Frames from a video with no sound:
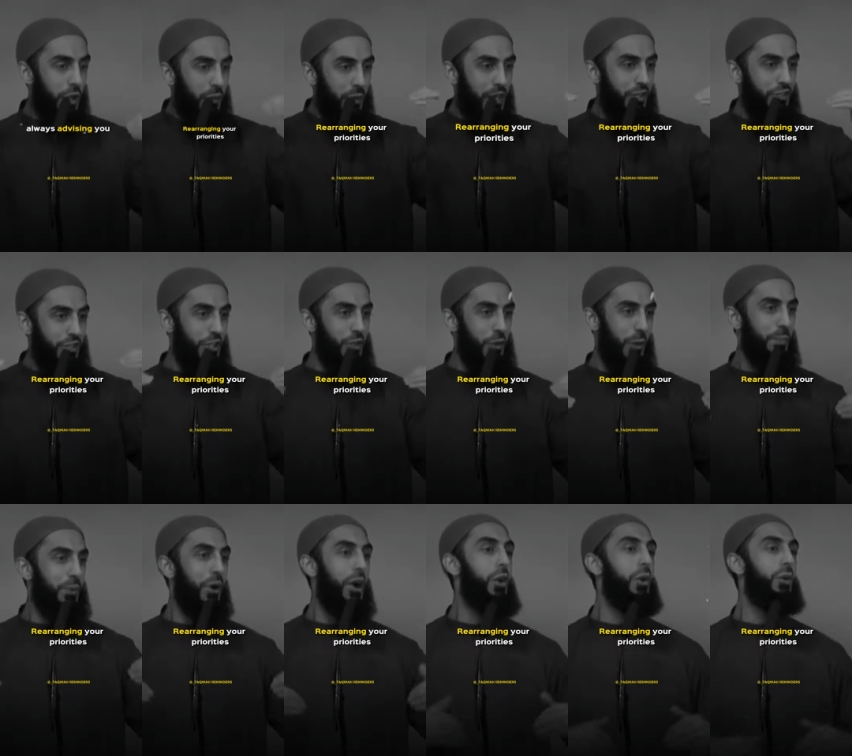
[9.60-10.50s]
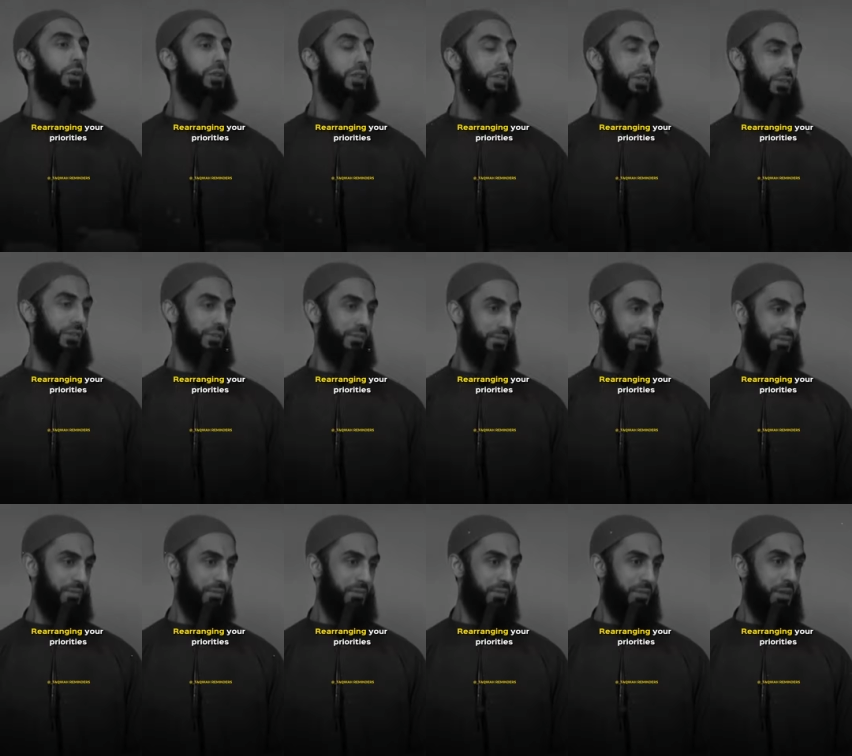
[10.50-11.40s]
Rearranging your priorities.
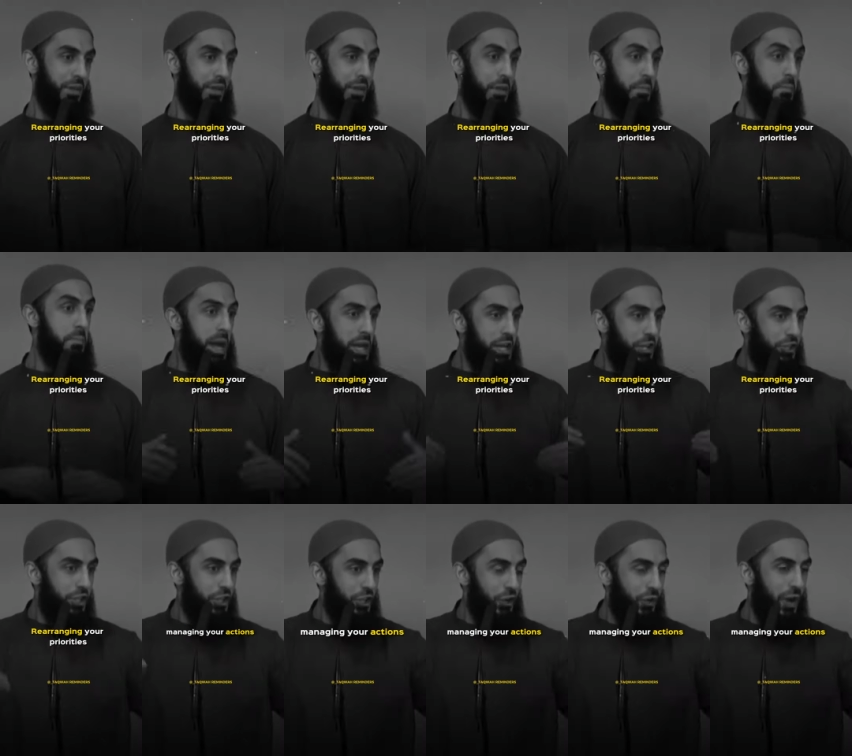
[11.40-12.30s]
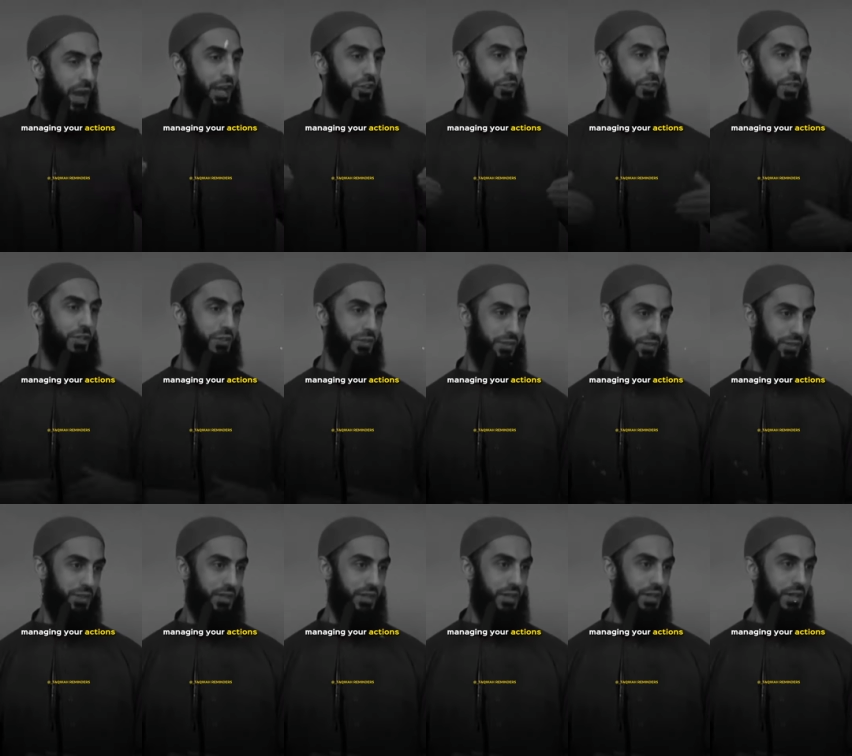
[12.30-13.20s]
Managing your
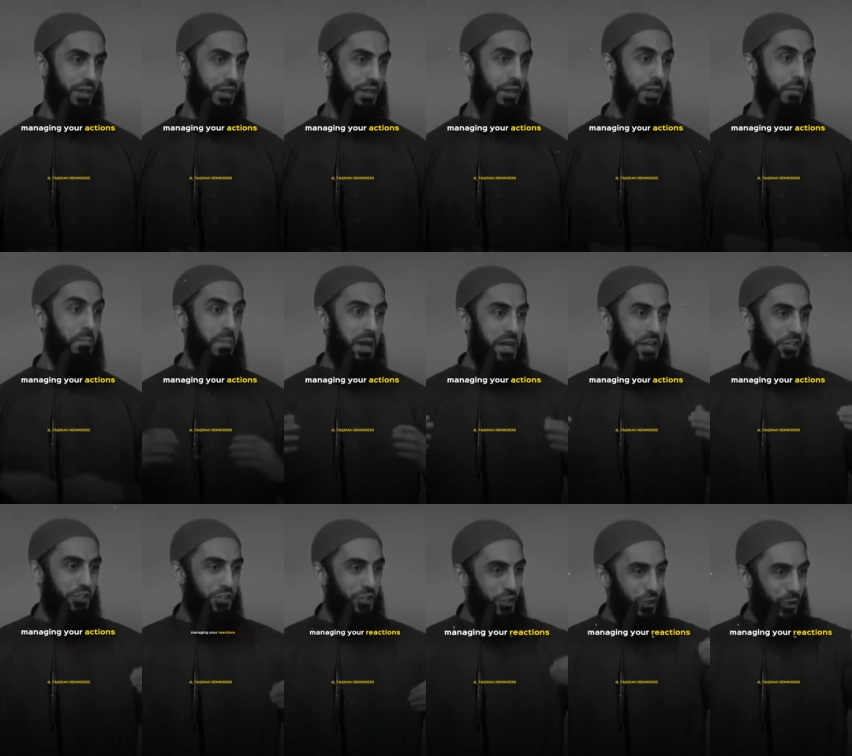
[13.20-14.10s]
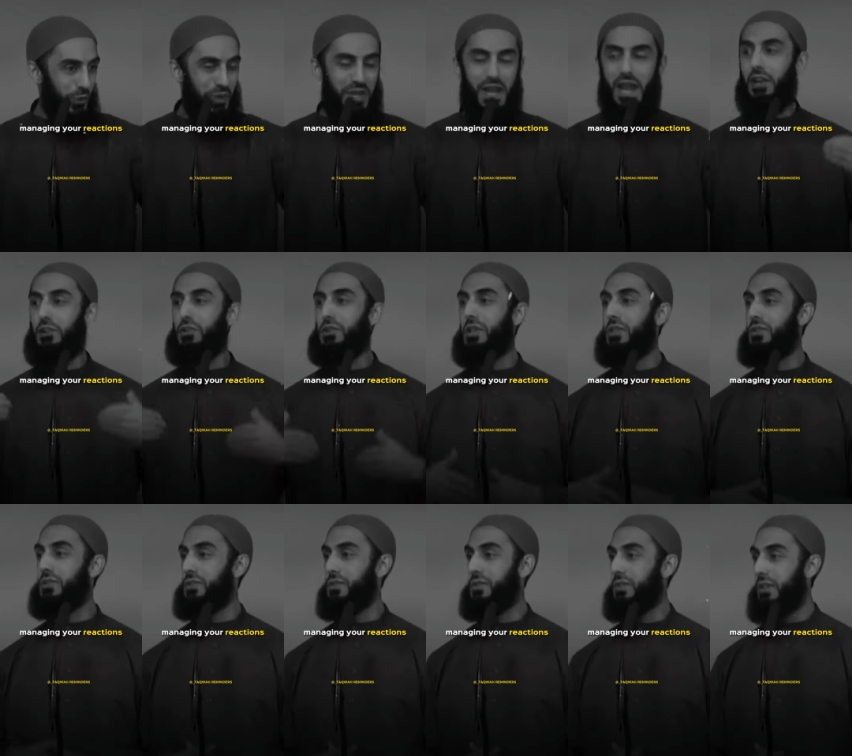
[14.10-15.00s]
actions. Managing your
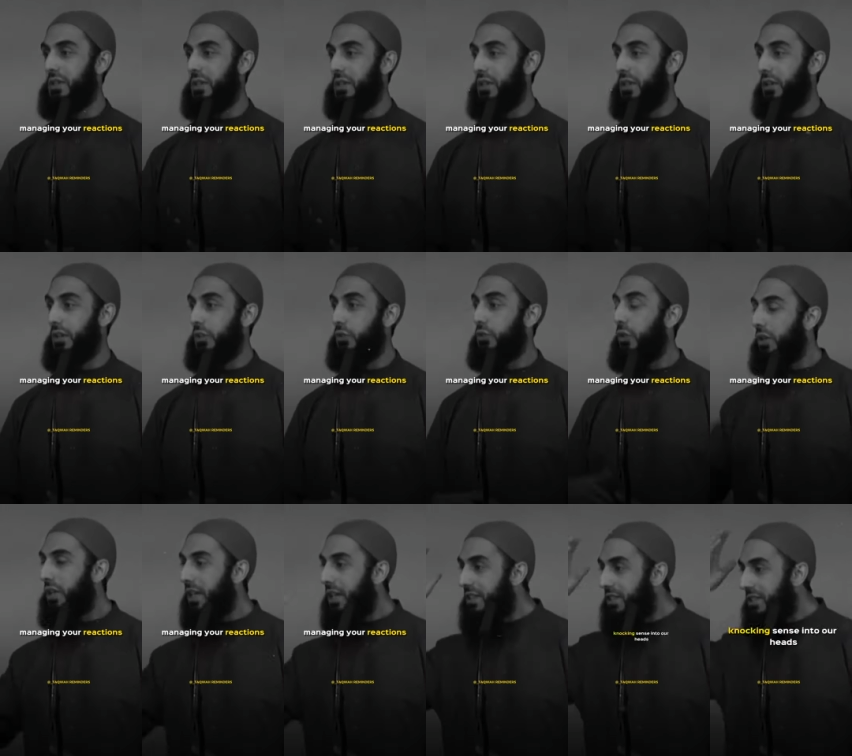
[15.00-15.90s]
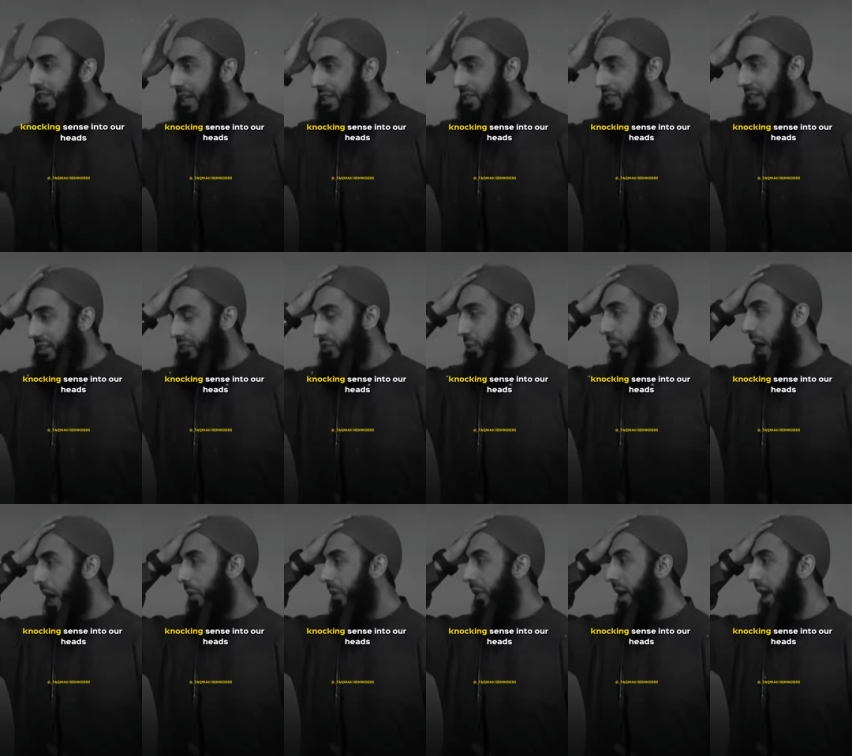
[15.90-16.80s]
reactions. Knocking sense
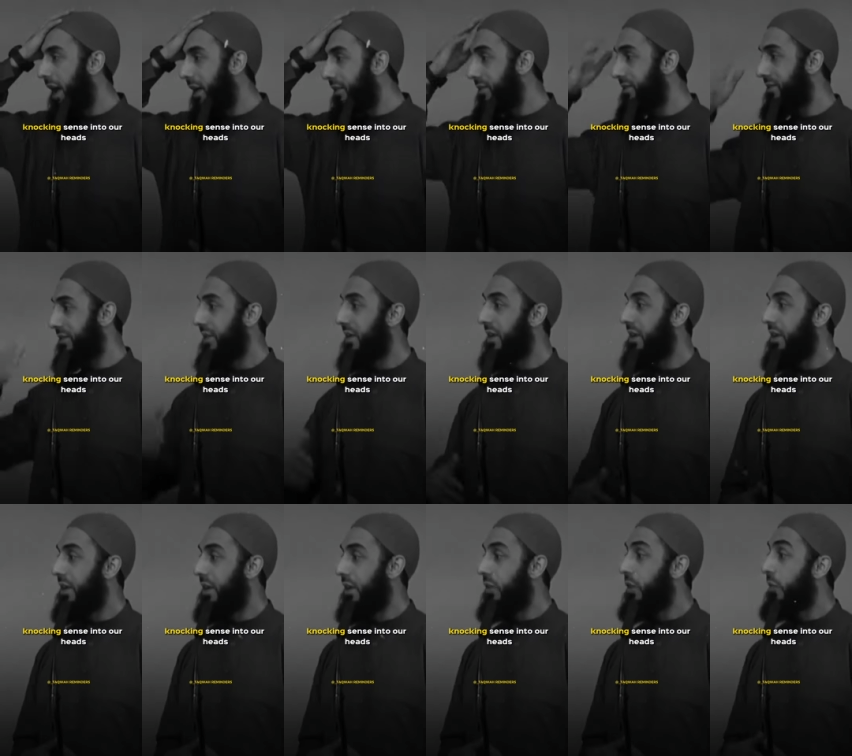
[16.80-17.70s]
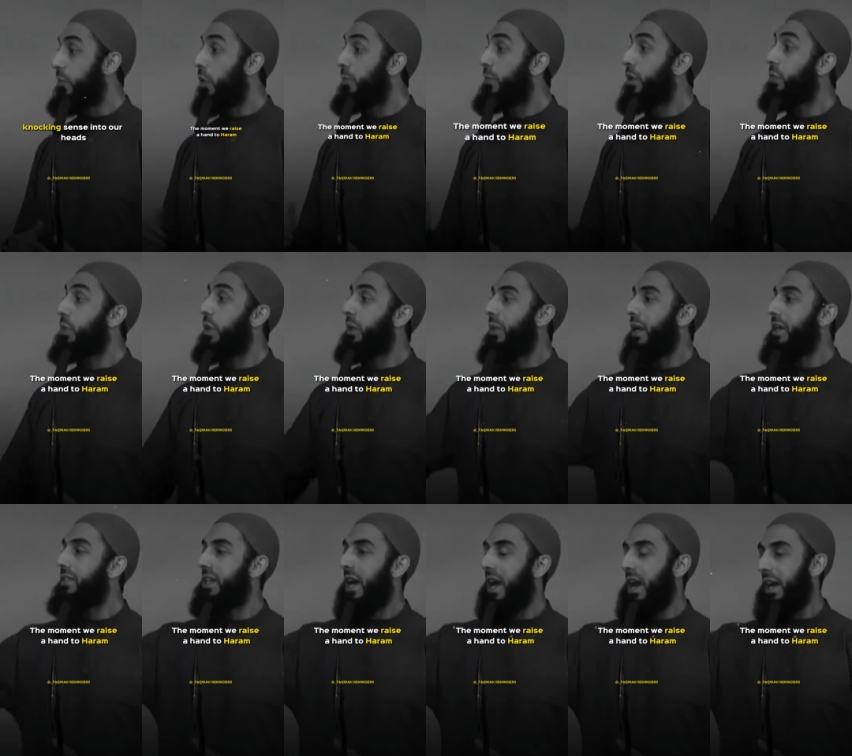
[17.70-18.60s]
into our heads the moment we
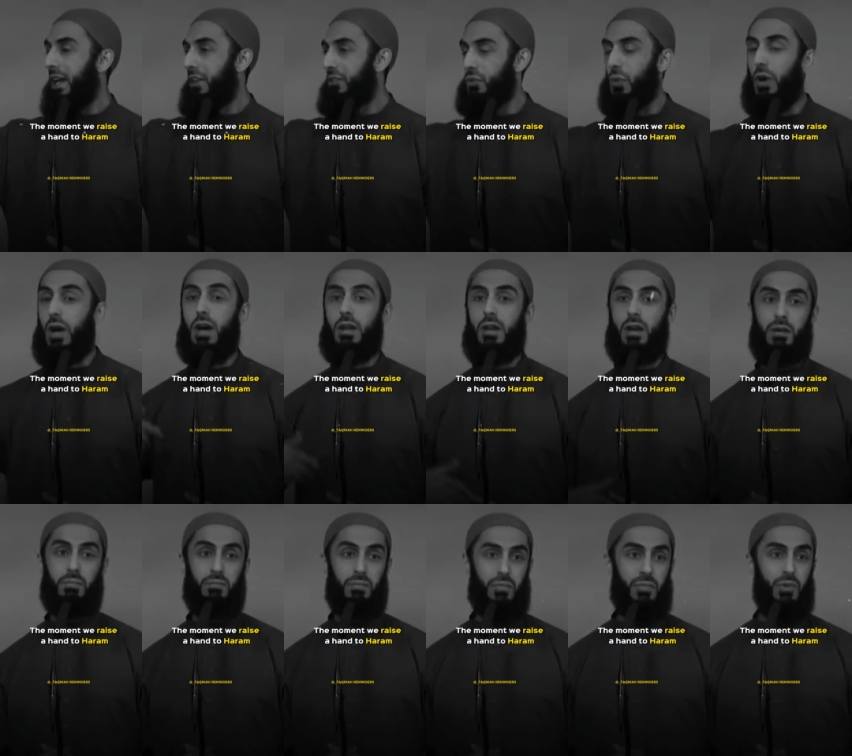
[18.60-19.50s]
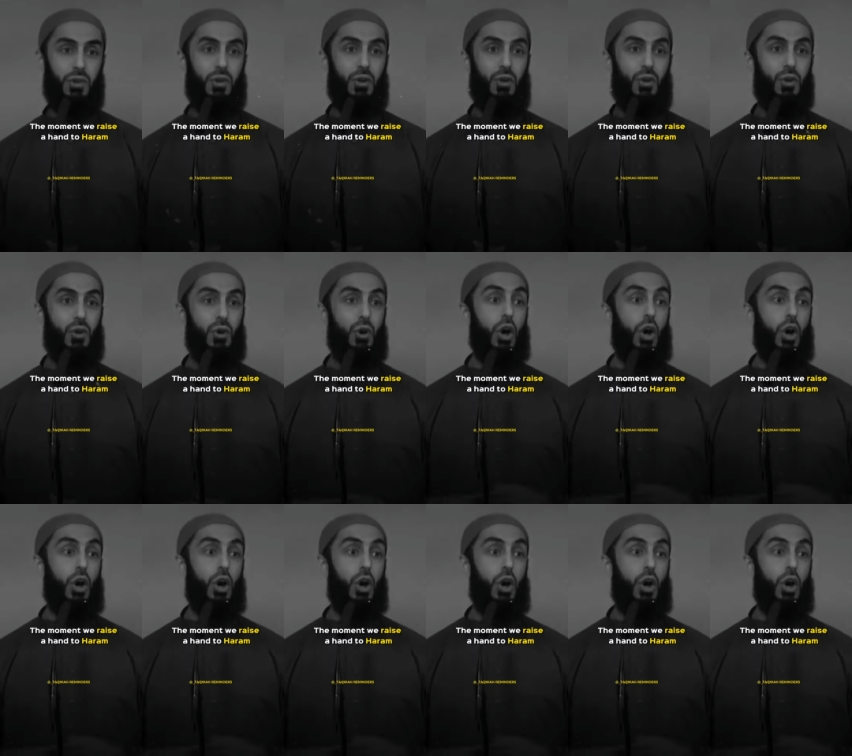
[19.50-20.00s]
raise a hand to haram